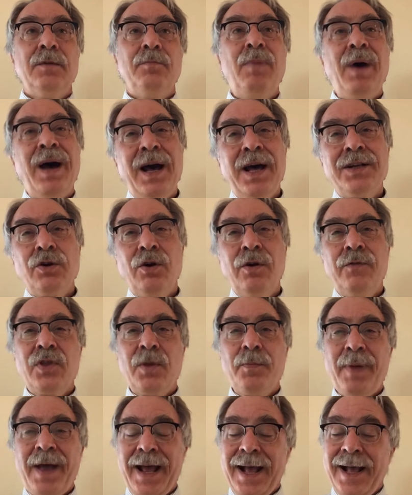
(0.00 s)
But over
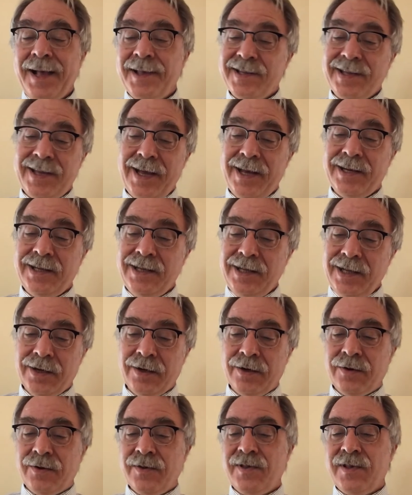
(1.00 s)
the past 10
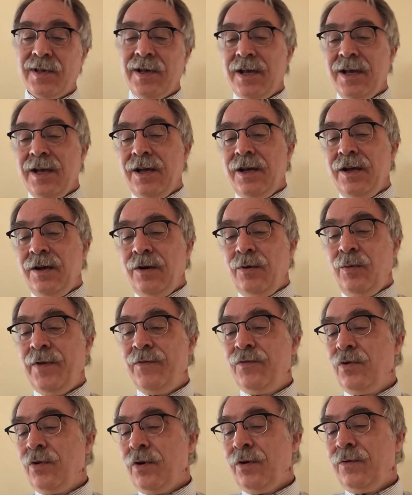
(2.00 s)
years,
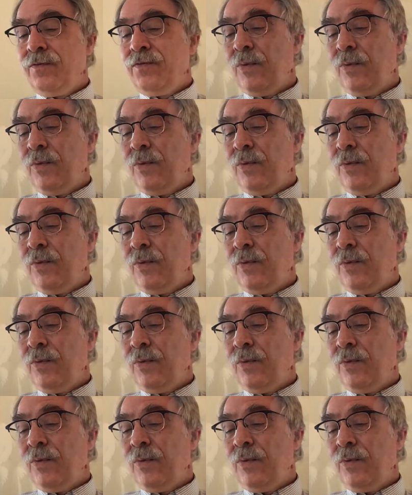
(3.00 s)
we've grown